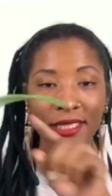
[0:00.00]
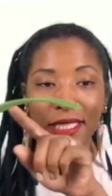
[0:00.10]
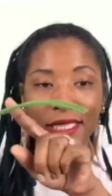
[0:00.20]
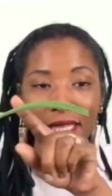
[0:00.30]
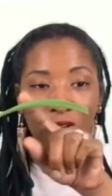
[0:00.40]
see,
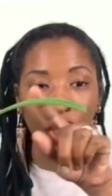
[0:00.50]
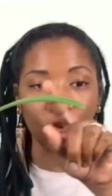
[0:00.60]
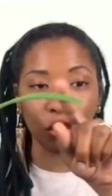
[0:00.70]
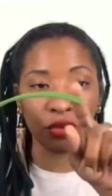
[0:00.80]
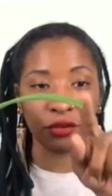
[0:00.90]
it's like
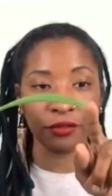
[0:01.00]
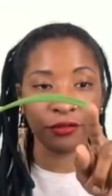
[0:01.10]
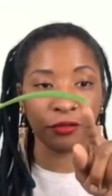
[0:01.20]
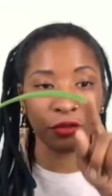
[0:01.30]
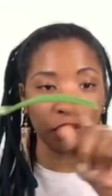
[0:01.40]

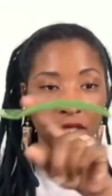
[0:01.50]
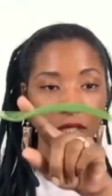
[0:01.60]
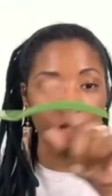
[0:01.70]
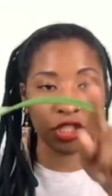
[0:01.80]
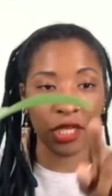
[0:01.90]
curved for
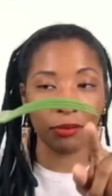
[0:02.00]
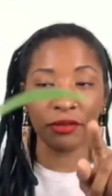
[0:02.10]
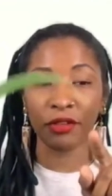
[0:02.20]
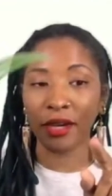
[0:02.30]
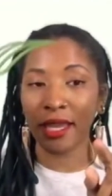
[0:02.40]
the shape
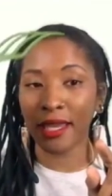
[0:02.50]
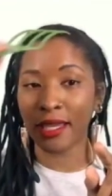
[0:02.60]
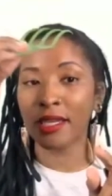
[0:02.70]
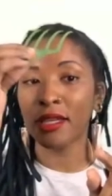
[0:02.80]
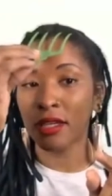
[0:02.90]
of your
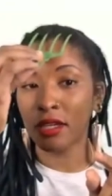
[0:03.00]
head.